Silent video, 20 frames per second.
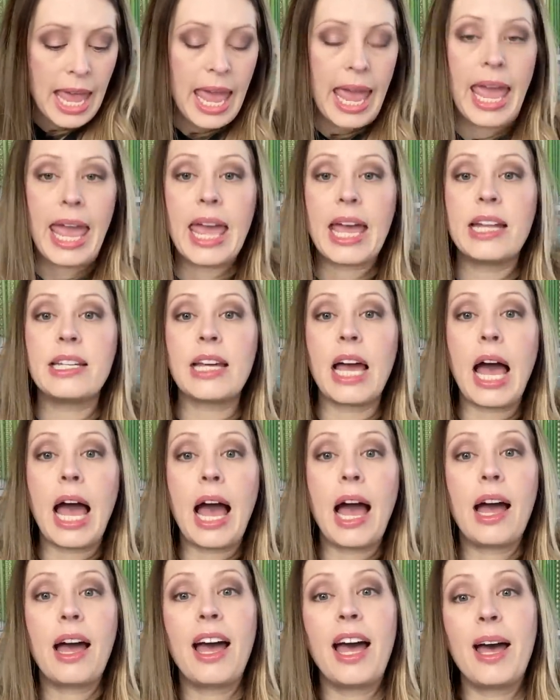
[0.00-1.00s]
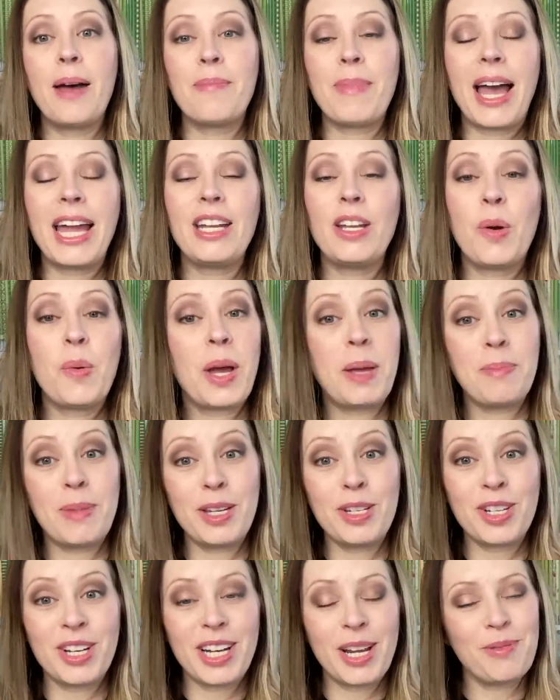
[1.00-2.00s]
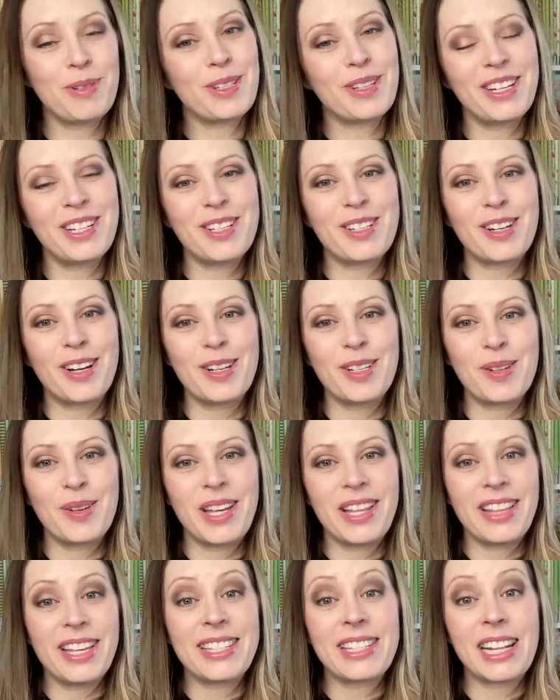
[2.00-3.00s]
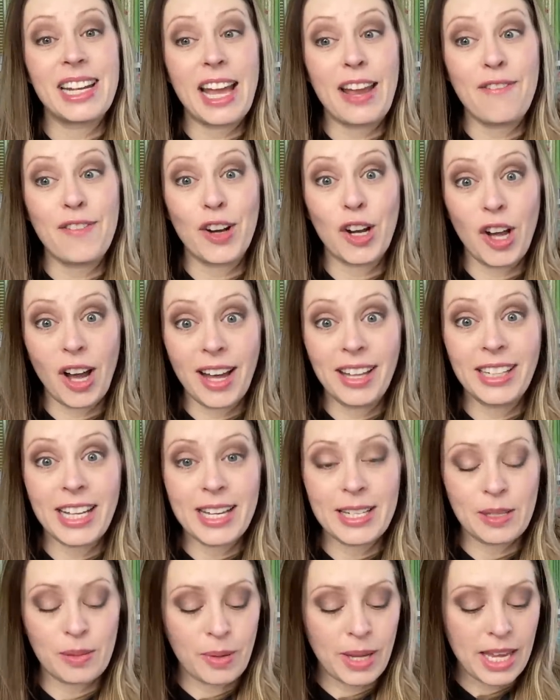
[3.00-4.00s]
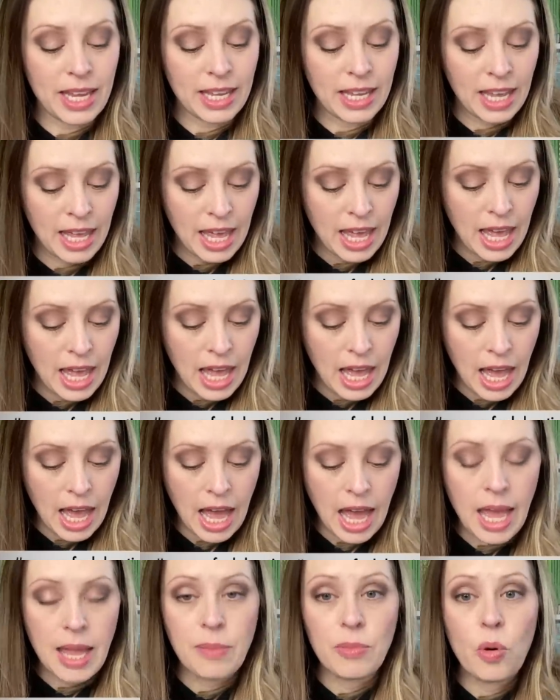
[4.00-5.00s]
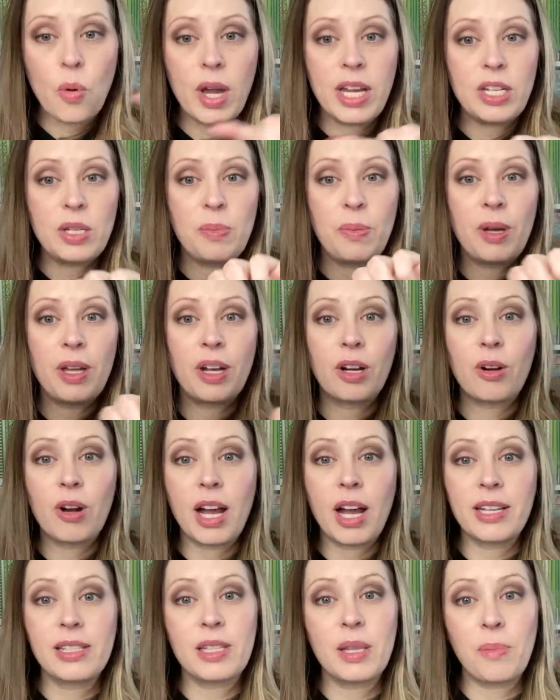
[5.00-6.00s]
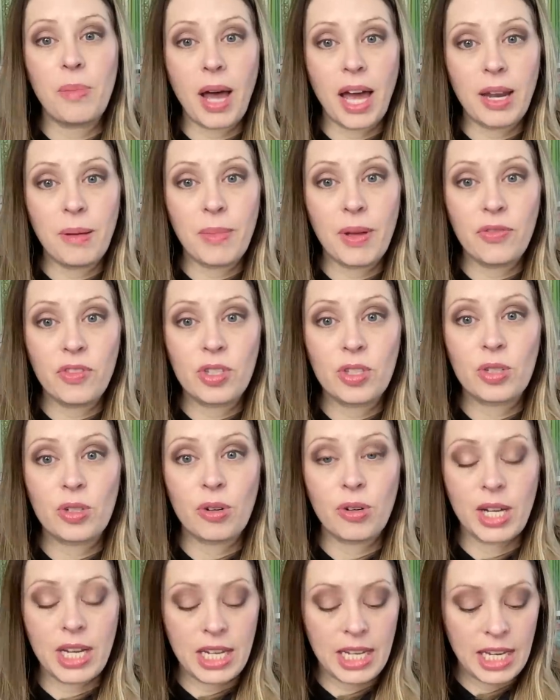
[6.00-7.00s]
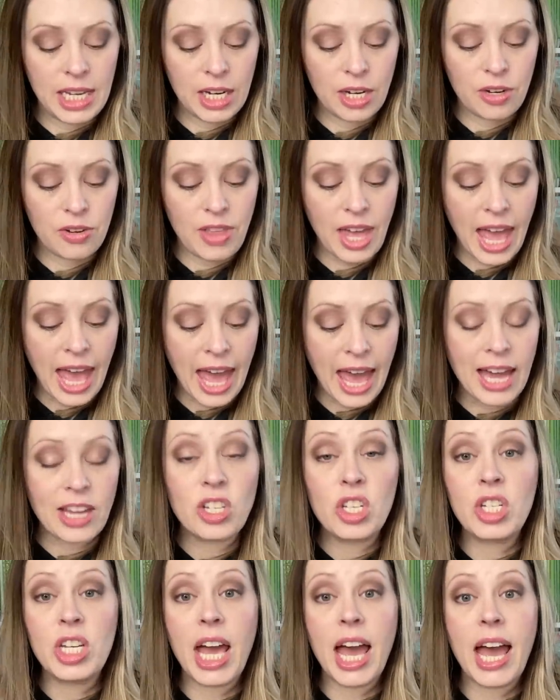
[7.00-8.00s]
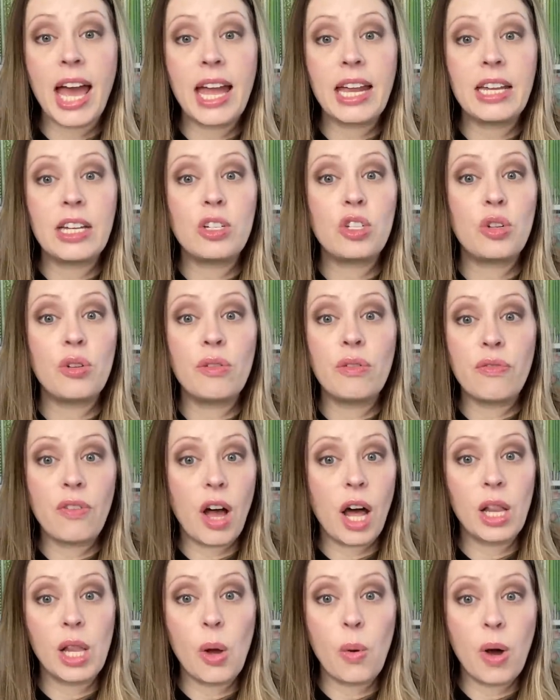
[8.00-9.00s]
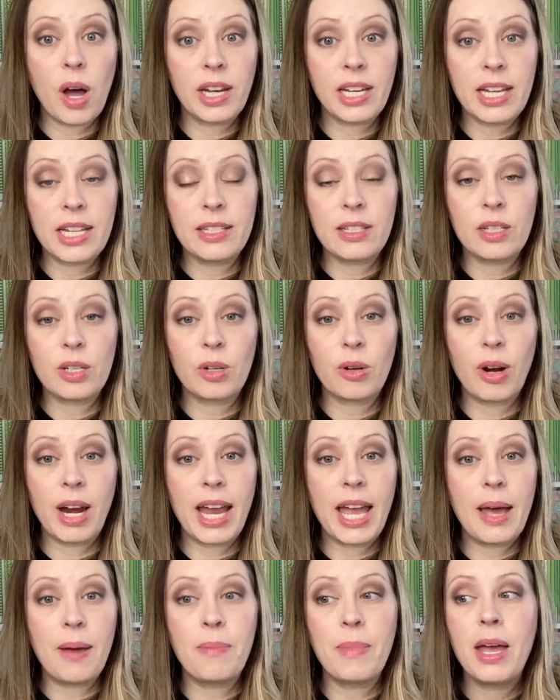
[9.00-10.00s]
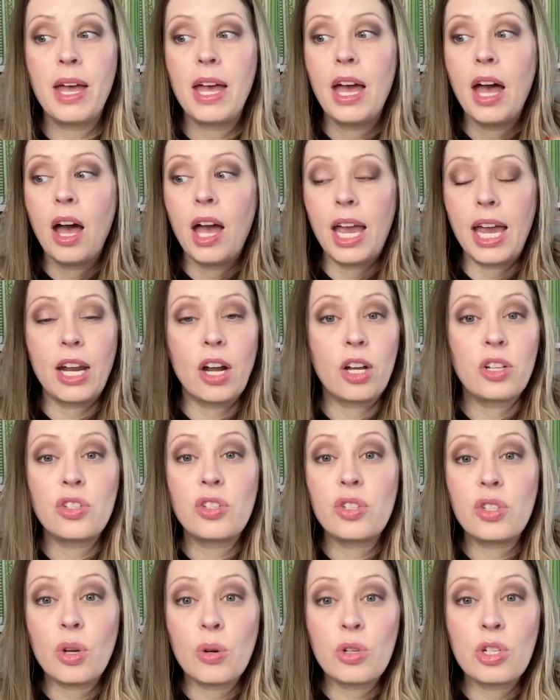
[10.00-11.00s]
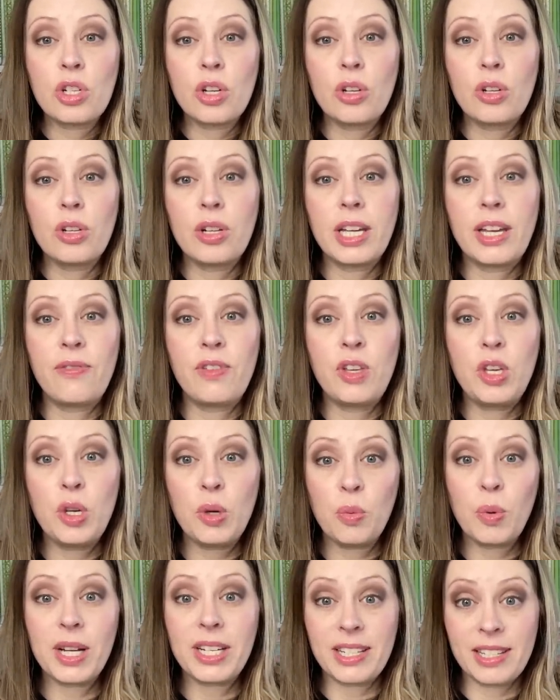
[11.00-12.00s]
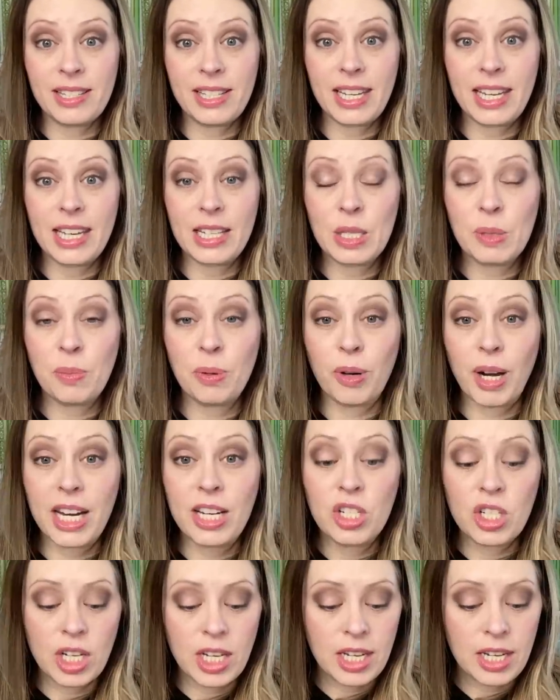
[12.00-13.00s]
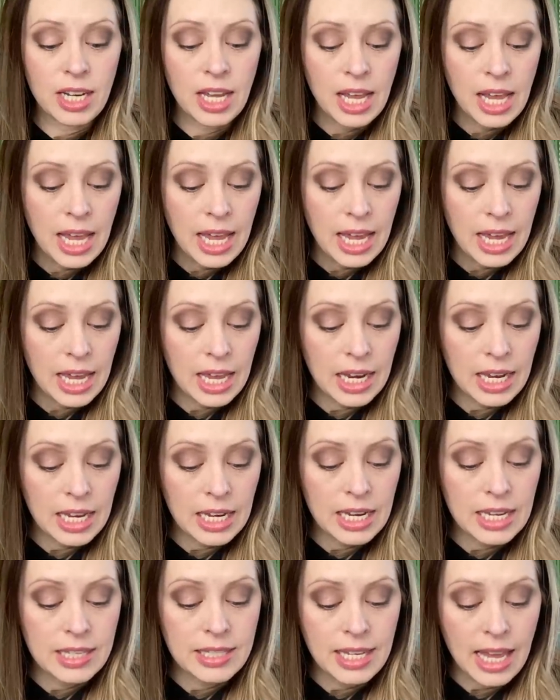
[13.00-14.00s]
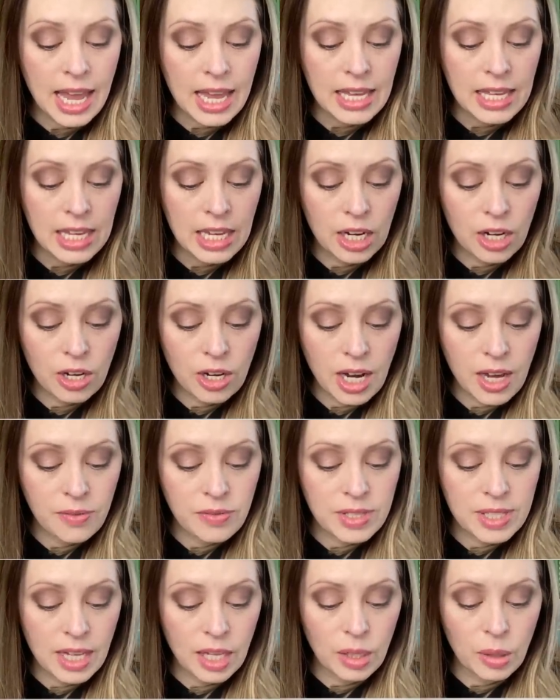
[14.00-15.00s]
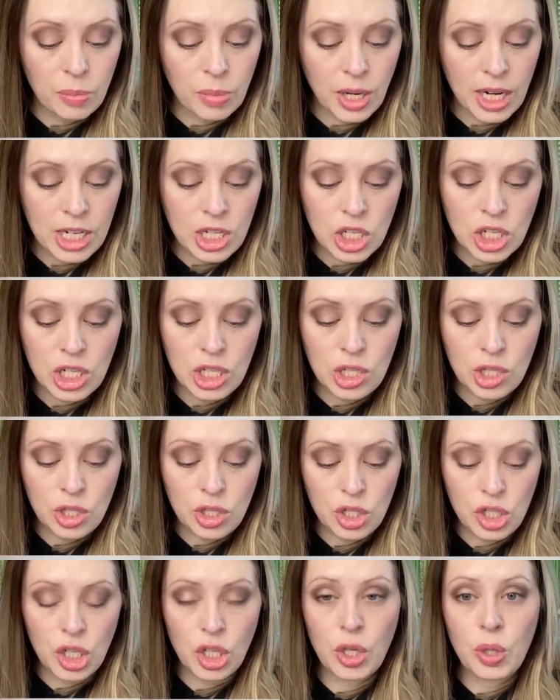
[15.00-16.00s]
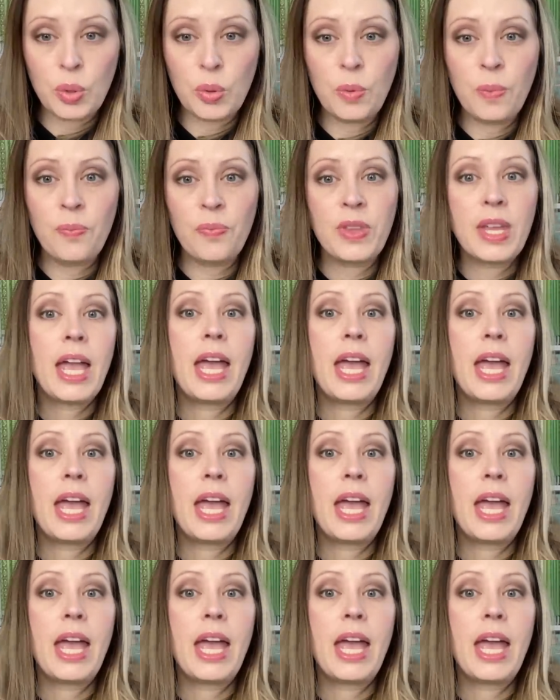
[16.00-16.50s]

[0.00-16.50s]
And um, I know I mentioned I was going to start doing this and I forgot last week, I am going to put across the bottom of the screen here the hashtag to follow on Instagram and on social if you want to see inspiration. And it is a year of celebrations too.